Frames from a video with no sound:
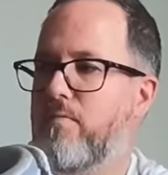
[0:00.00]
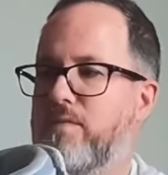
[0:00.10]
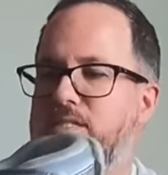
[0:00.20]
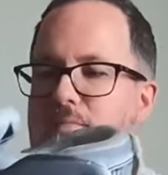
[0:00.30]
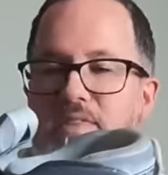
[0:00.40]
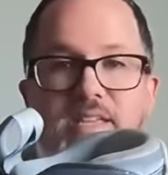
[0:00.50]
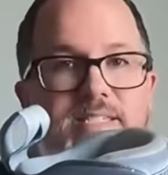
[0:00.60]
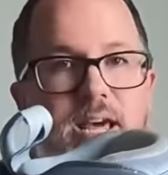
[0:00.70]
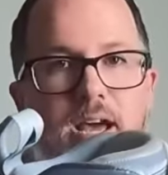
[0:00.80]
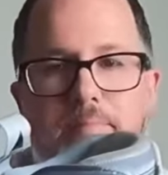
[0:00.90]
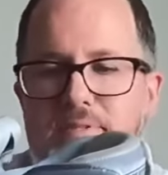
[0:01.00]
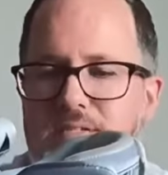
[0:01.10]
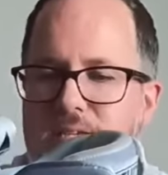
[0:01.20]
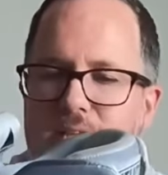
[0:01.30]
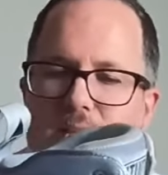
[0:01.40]
some of these
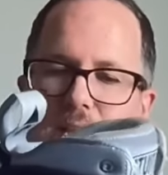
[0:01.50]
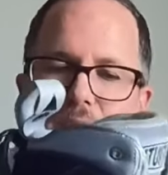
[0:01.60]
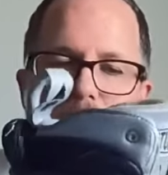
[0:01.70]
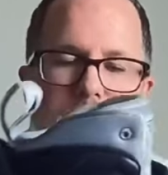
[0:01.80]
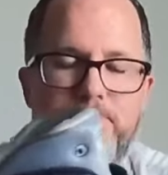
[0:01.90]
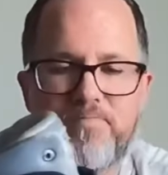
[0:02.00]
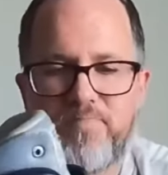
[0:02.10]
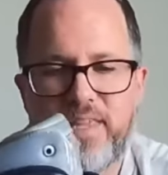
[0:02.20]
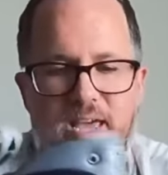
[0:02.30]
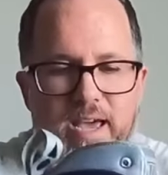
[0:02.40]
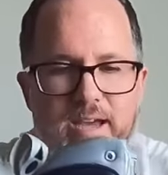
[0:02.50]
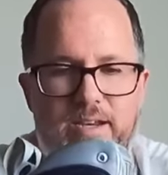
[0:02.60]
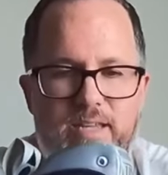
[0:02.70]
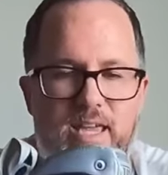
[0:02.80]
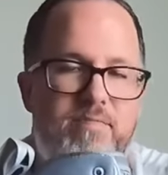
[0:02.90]
setups,
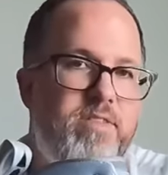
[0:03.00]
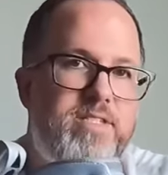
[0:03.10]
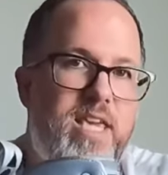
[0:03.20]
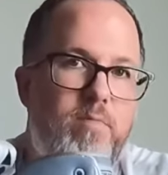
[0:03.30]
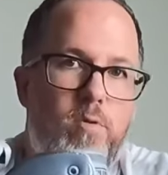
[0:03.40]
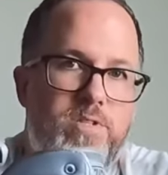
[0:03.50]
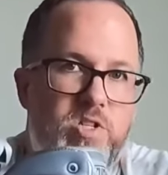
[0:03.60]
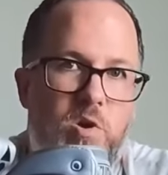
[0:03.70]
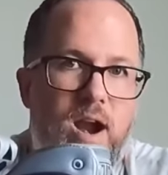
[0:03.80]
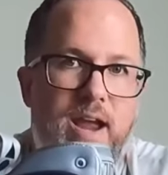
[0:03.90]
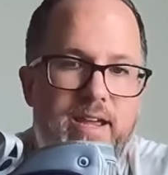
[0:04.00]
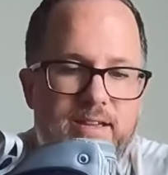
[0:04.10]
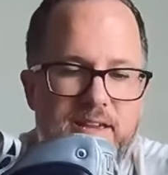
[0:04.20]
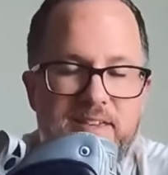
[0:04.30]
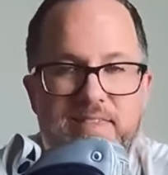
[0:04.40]
and give the skiboards a try.
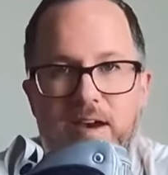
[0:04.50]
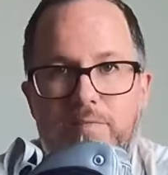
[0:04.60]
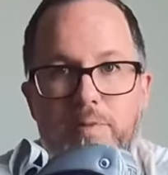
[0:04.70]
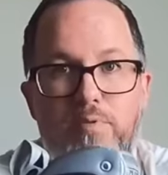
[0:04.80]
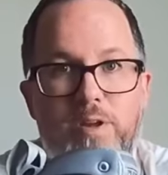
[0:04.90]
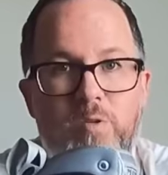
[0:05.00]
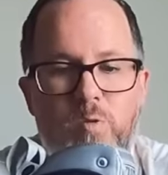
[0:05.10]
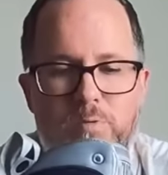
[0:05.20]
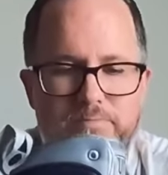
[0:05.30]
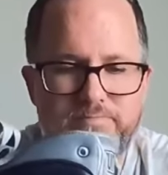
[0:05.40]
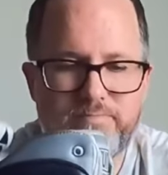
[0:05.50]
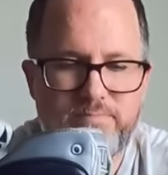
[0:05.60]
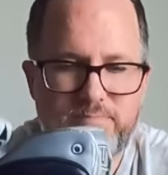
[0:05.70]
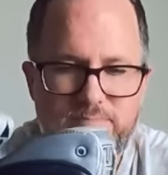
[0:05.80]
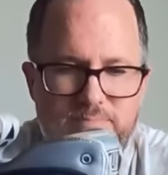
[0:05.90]
I think that would be pretty cool.
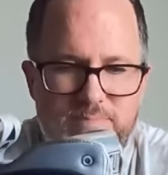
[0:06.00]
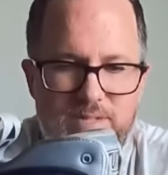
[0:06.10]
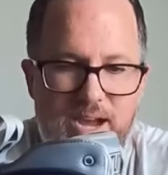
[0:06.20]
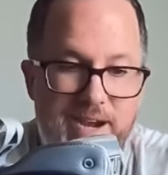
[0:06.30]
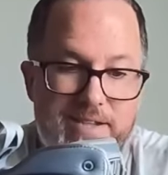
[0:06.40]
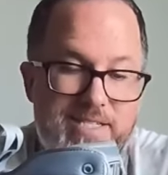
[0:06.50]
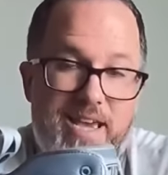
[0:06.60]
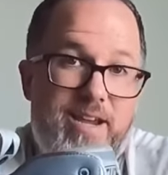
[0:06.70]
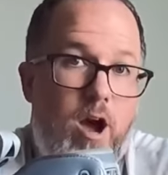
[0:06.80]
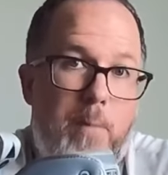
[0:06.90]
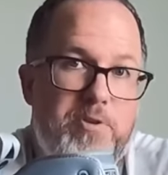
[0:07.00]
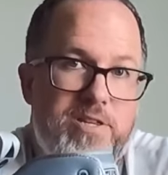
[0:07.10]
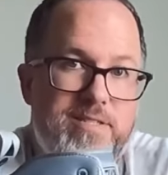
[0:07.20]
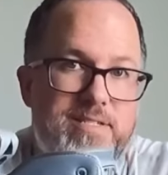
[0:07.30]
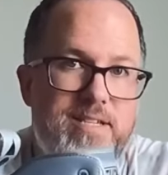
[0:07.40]
I just like
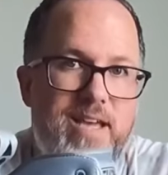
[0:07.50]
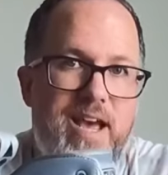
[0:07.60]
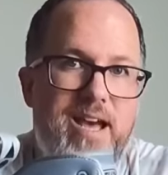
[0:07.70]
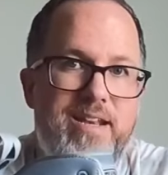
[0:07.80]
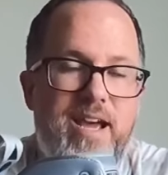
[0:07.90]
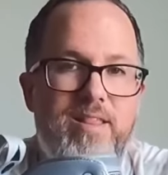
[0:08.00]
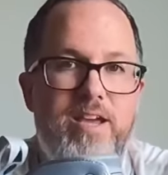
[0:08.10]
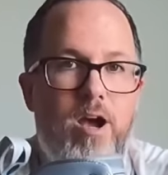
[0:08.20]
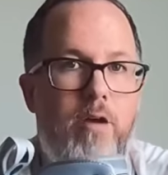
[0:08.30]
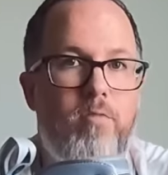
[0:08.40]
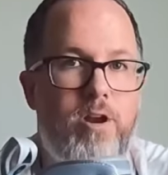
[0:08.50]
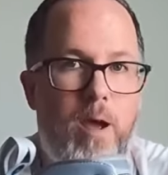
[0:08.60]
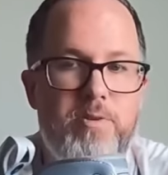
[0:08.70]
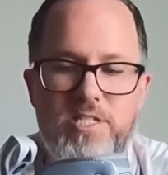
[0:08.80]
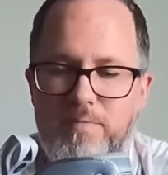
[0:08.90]
options, and I like offering
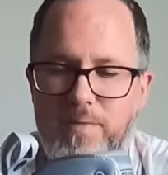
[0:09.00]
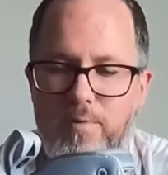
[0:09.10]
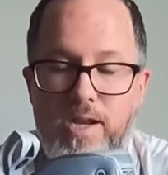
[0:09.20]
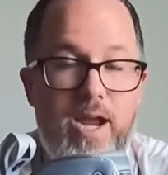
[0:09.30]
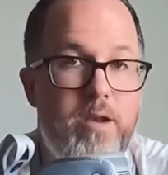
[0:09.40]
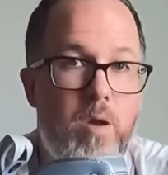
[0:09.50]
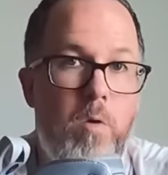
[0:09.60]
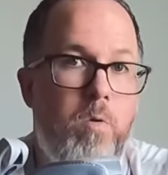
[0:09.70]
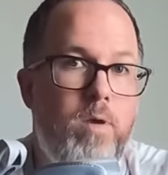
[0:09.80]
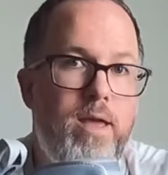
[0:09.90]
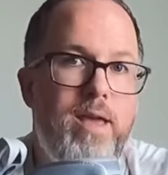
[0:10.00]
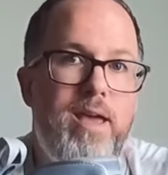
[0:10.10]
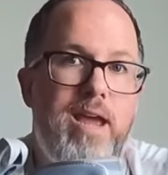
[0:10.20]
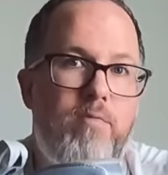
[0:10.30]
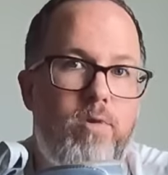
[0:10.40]
options to people, and I know
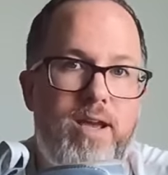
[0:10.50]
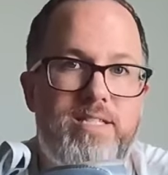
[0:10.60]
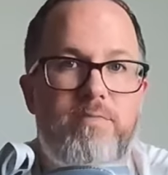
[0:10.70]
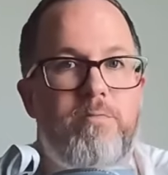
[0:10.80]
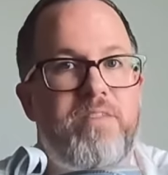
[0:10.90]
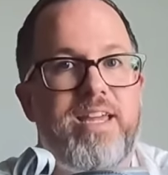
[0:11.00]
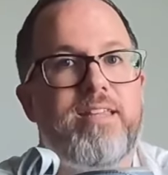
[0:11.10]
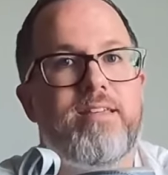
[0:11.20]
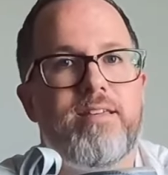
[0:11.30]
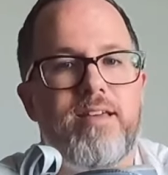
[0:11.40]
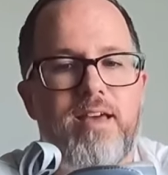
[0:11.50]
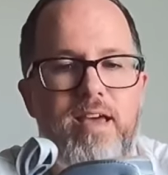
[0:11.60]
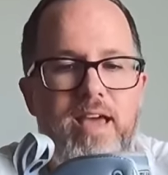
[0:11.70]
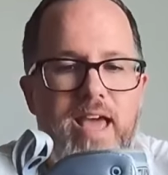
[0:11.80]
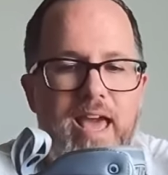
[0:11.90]
everyone has different feet,
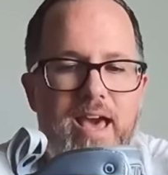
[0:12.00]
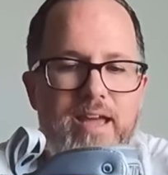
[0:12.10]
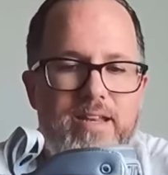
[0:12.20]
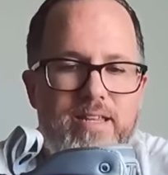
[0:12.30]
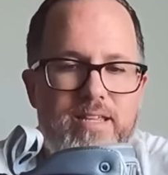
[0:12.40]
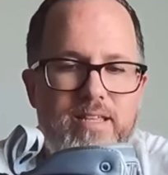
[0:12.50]
and